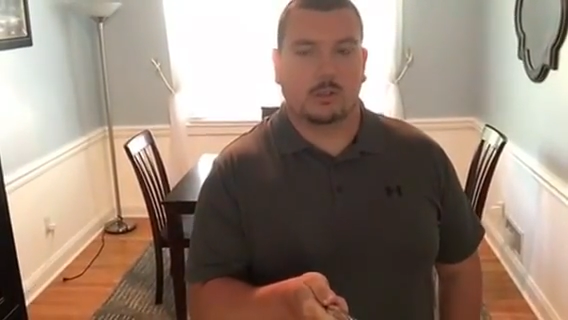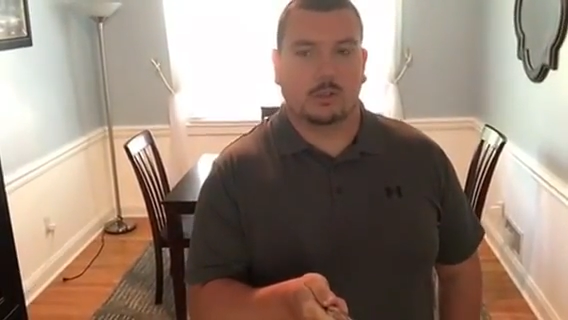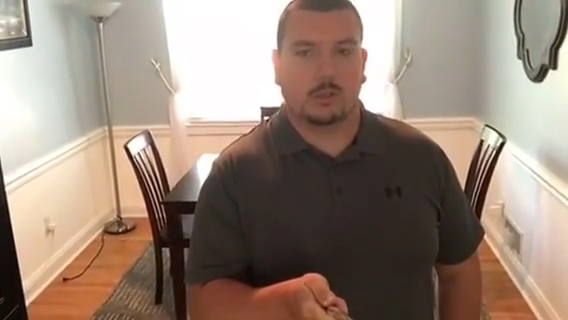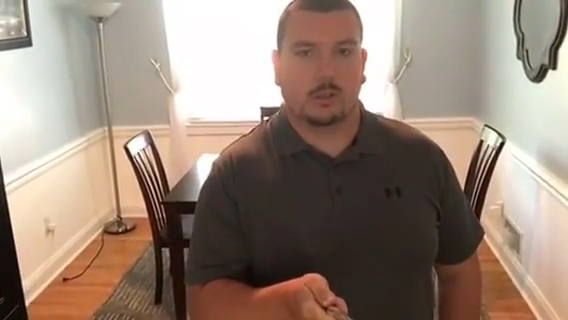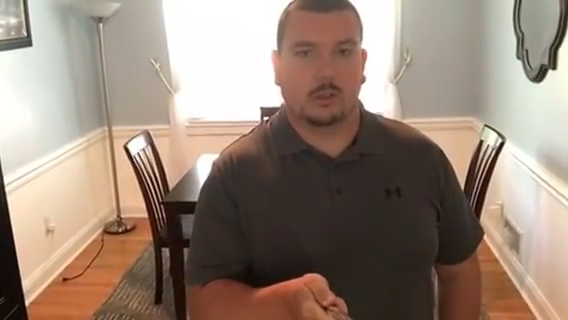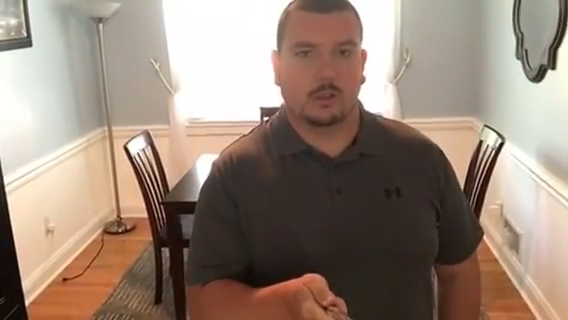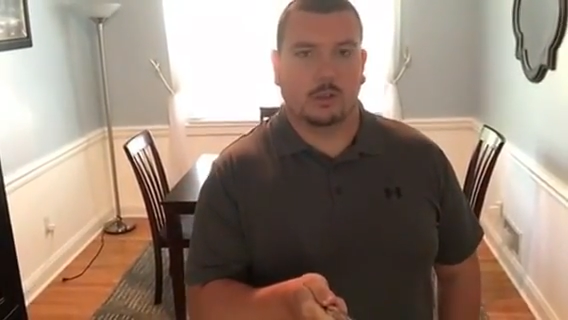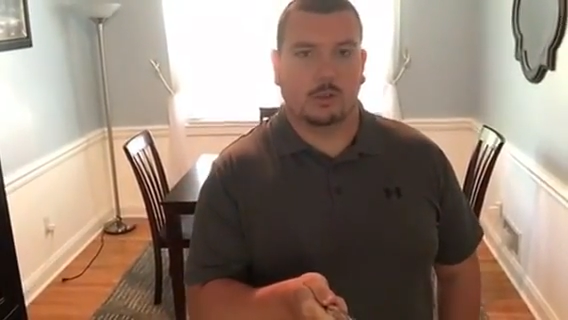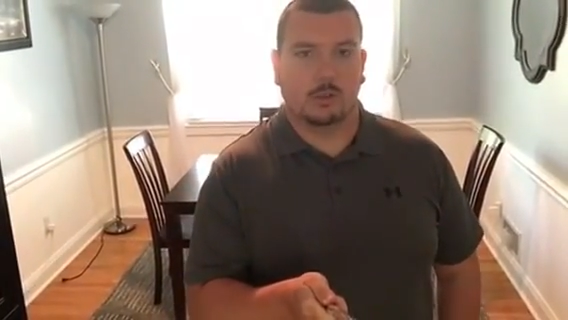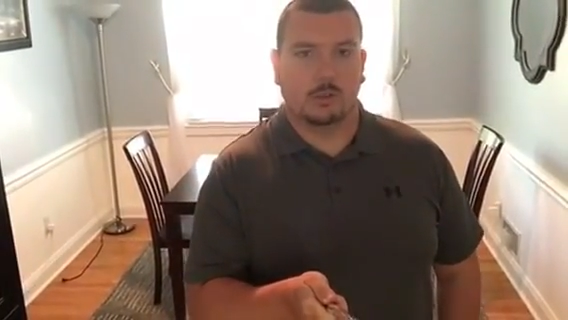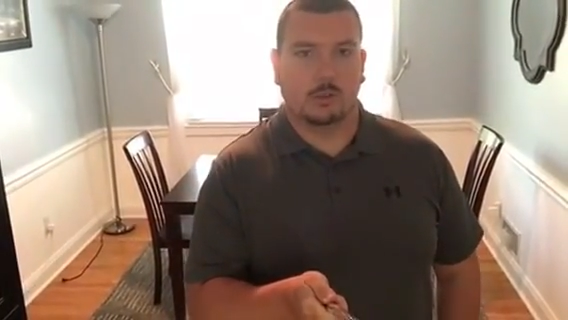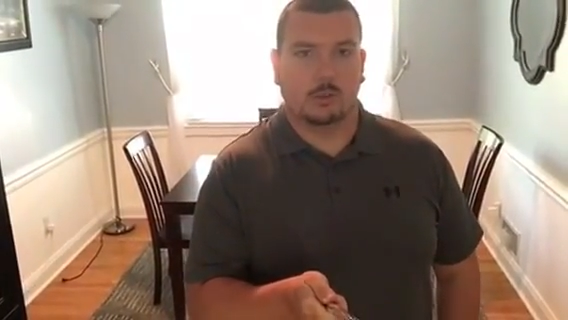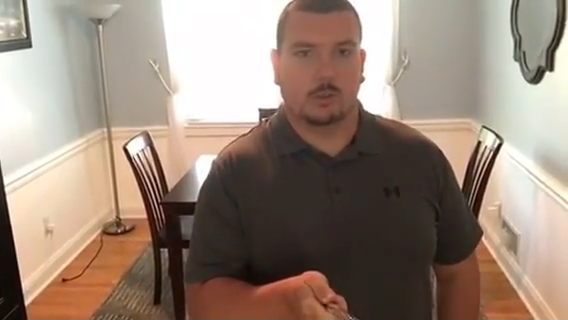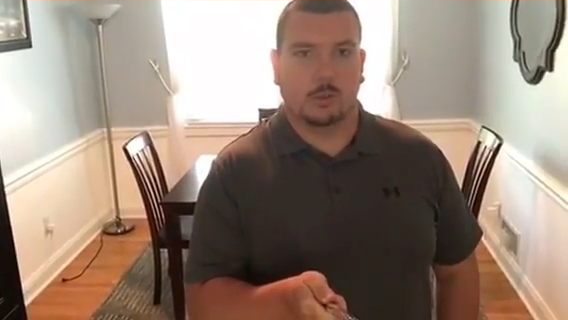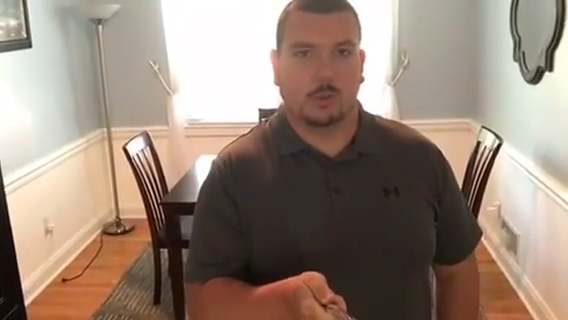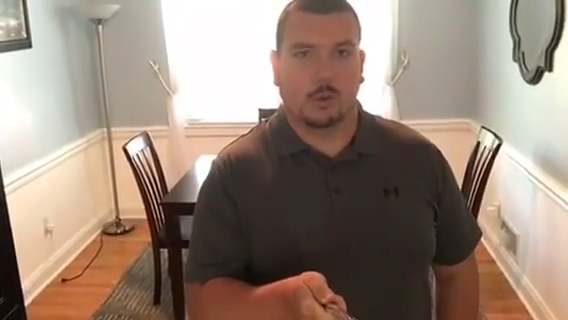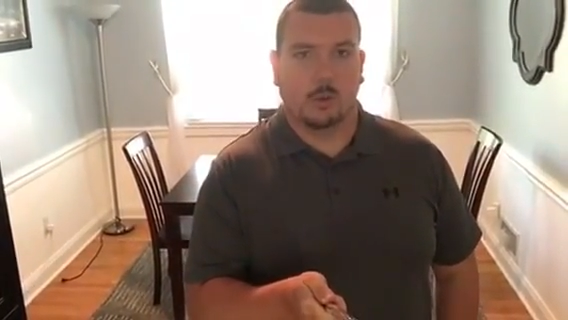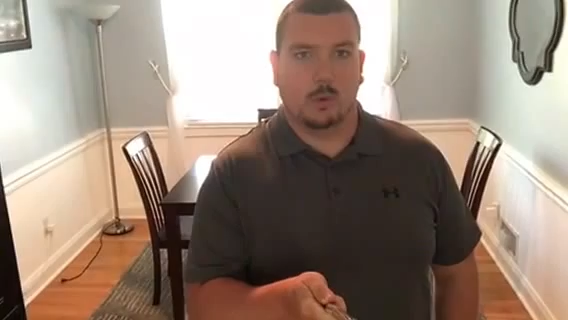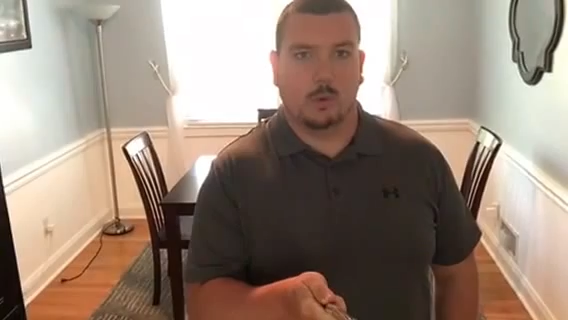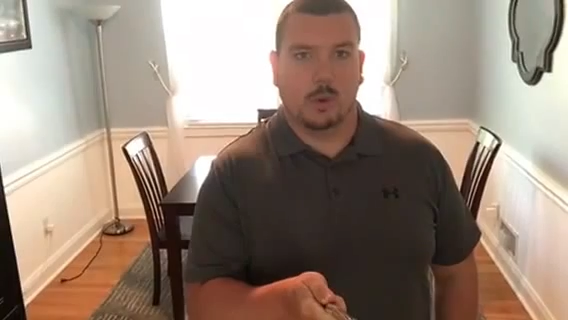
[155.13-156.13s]
to
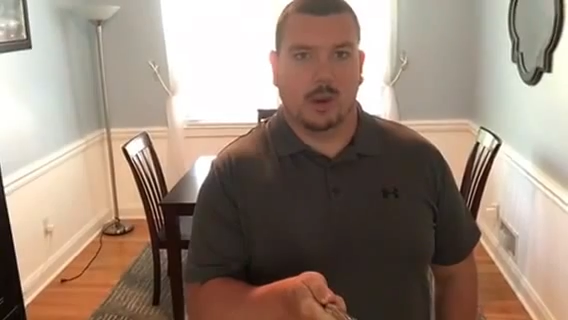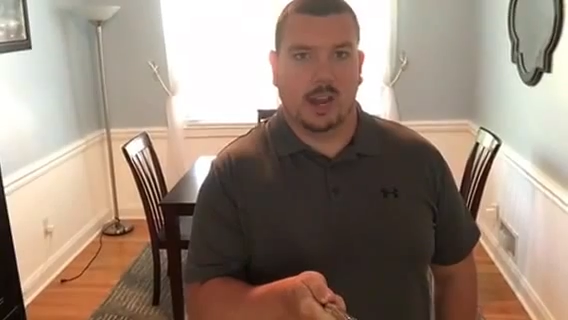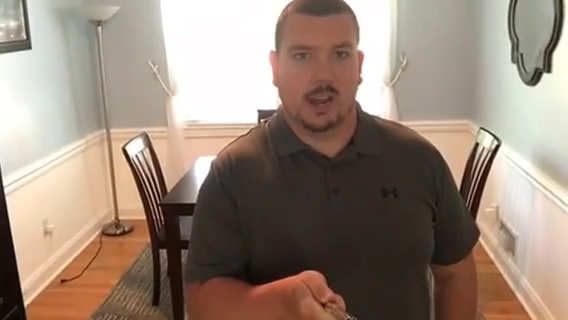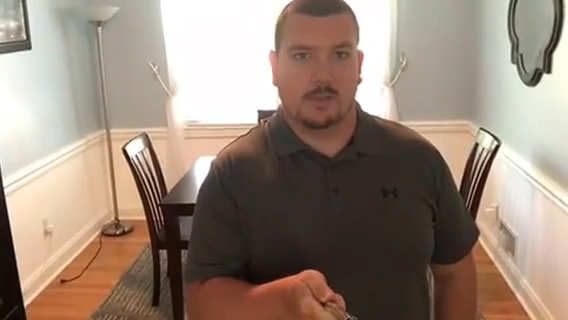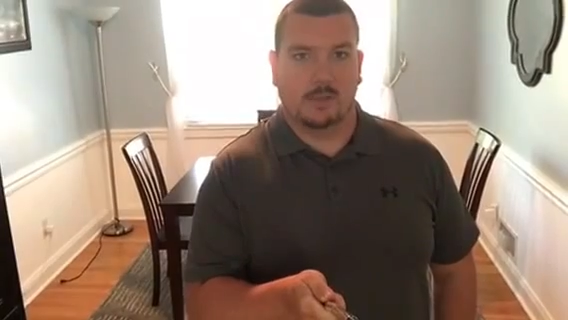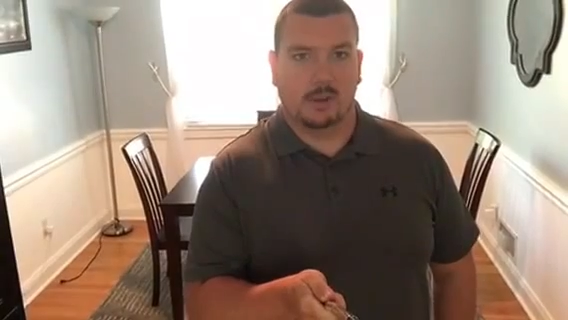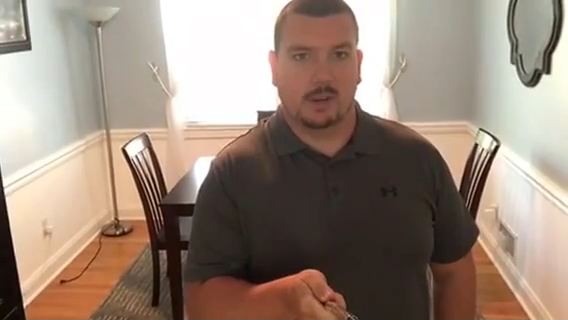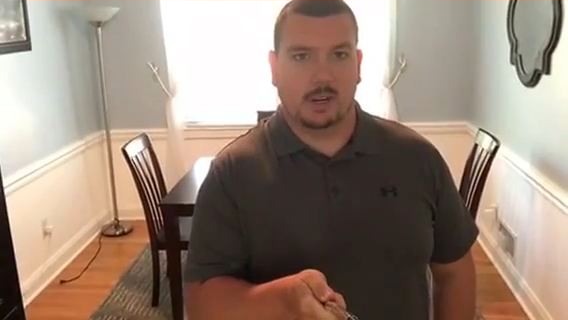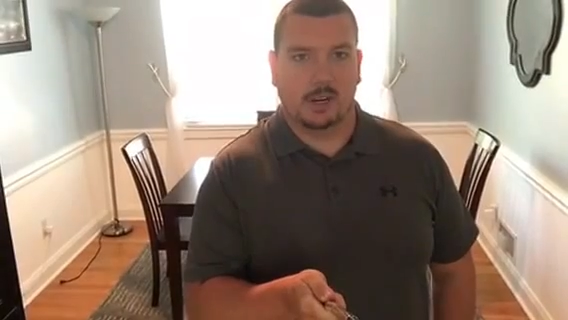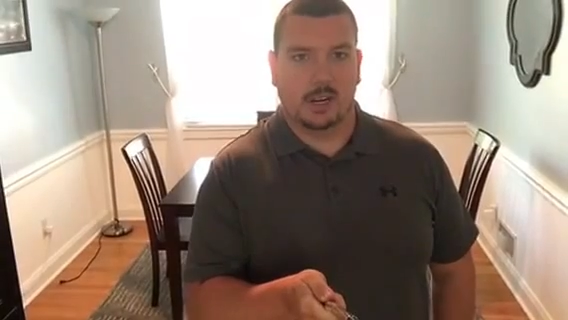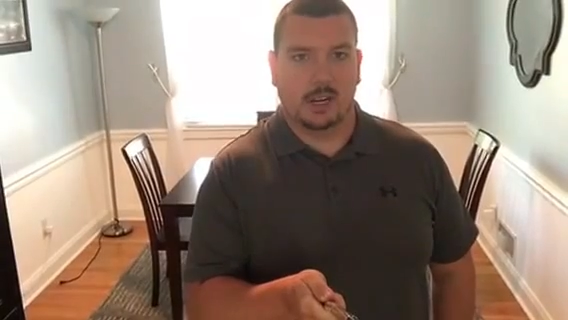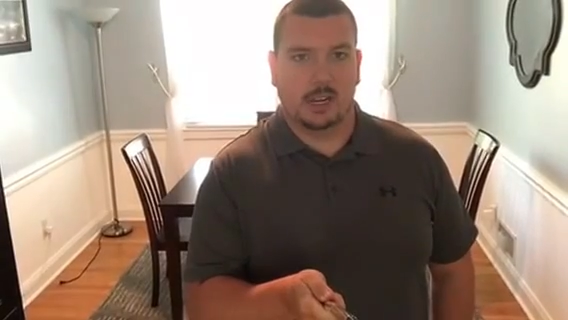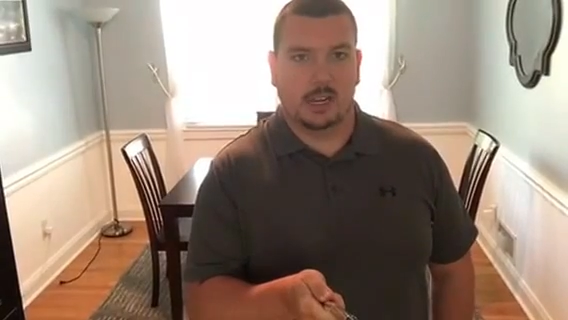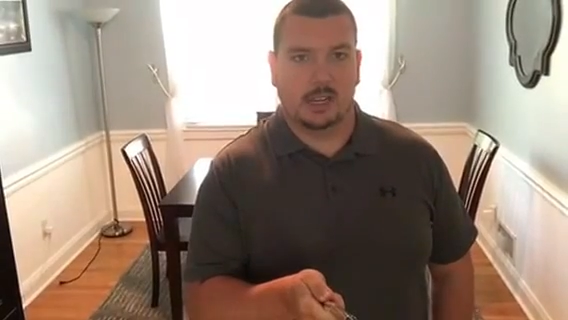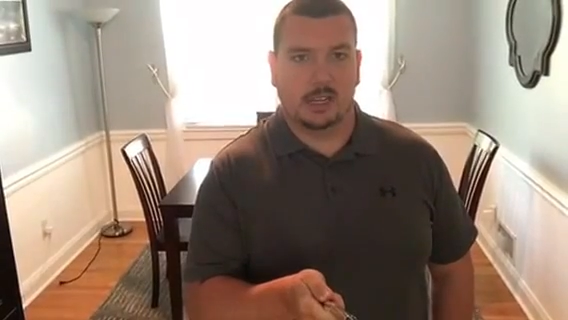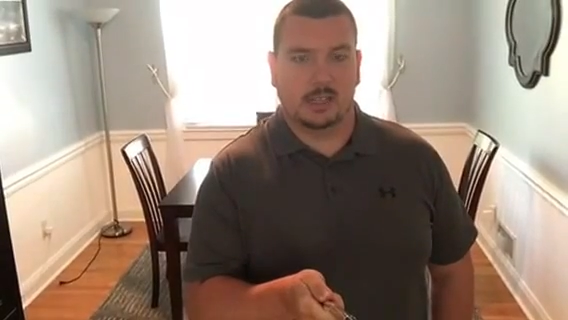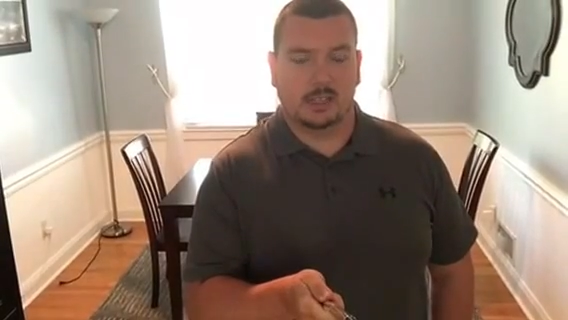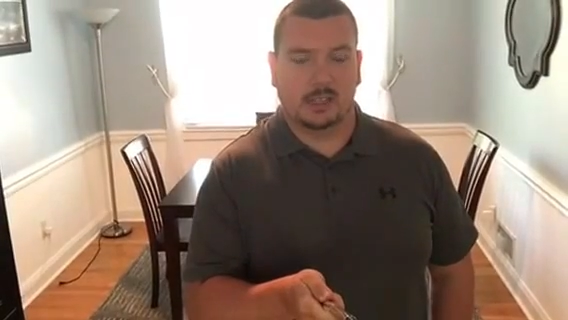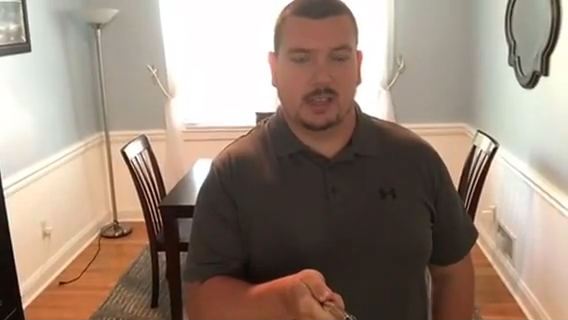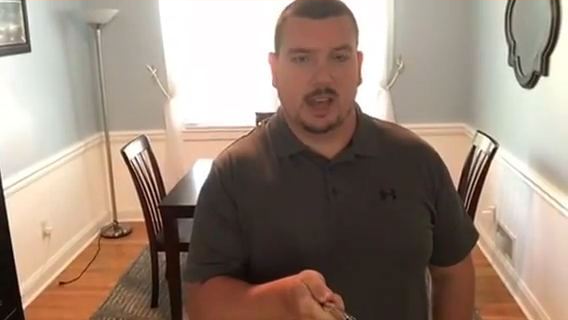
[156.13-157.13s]
whatever
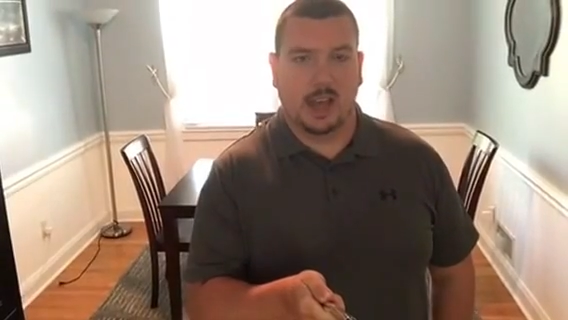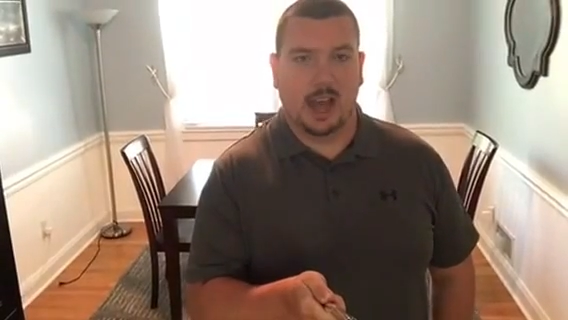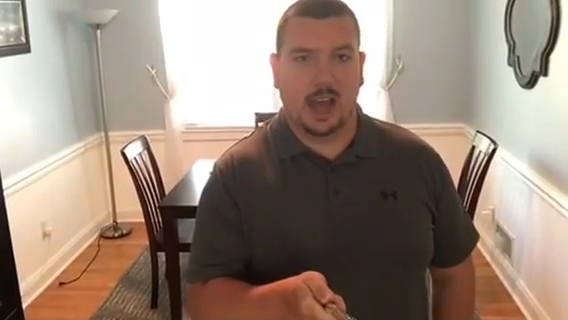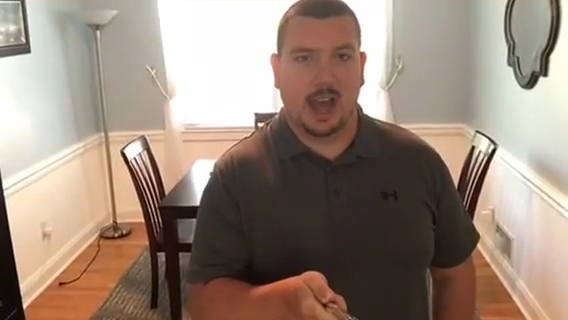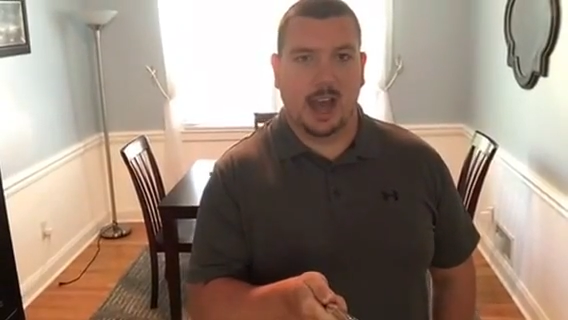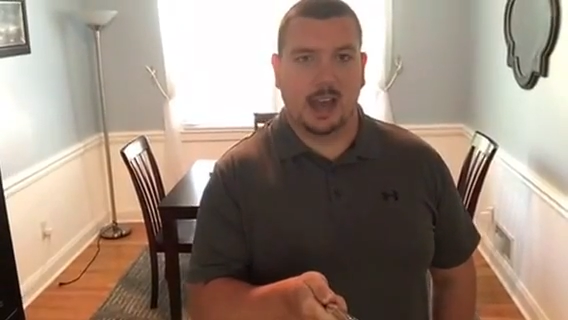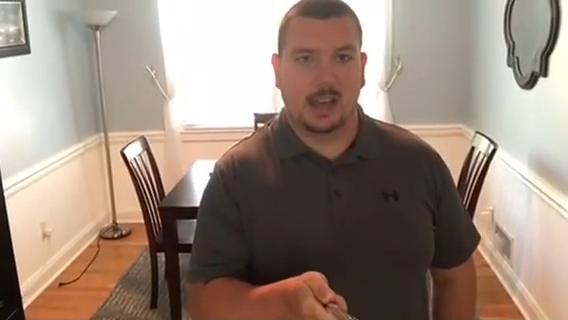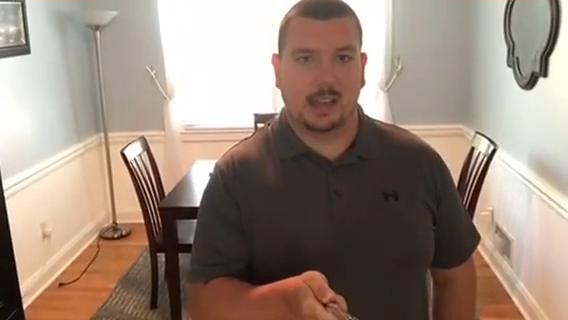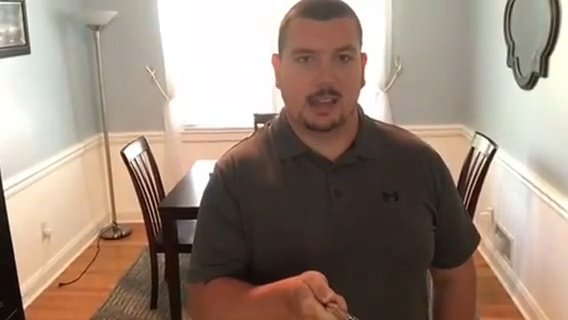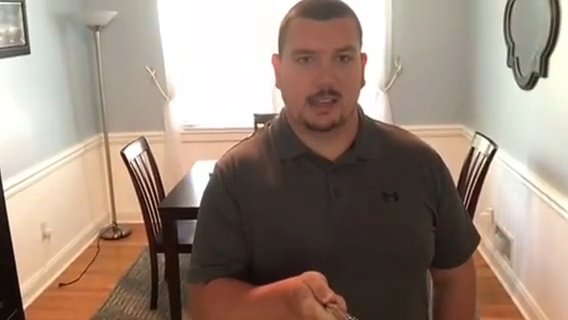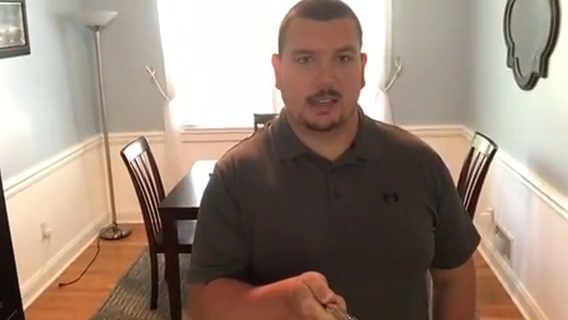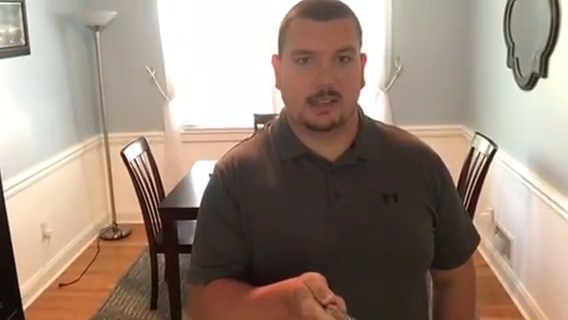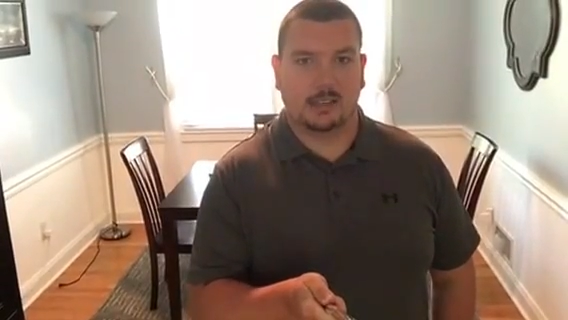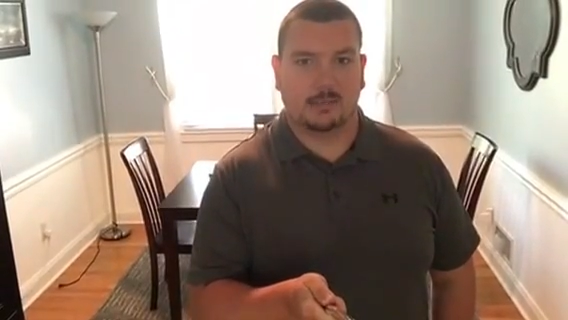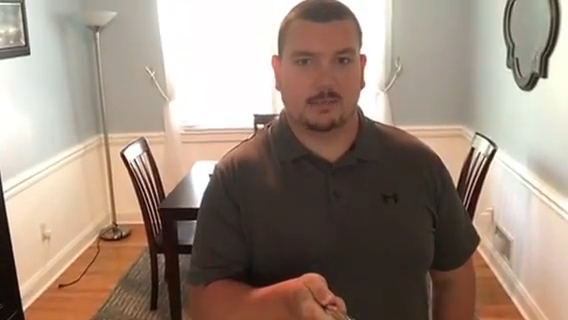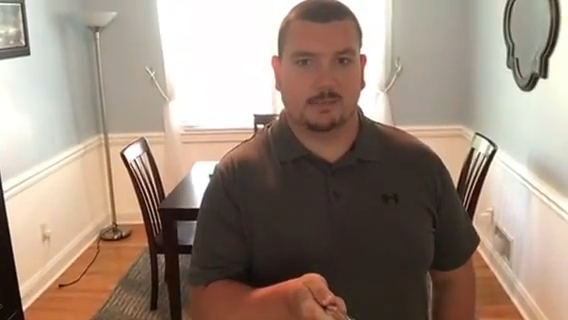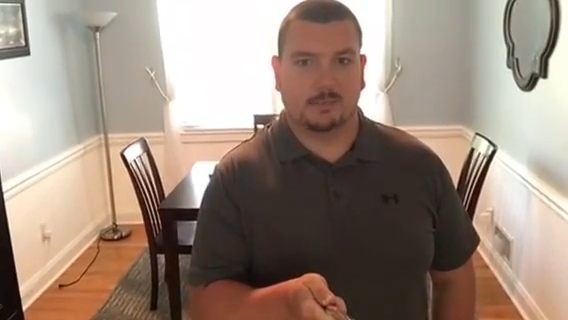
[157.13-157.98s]
is hot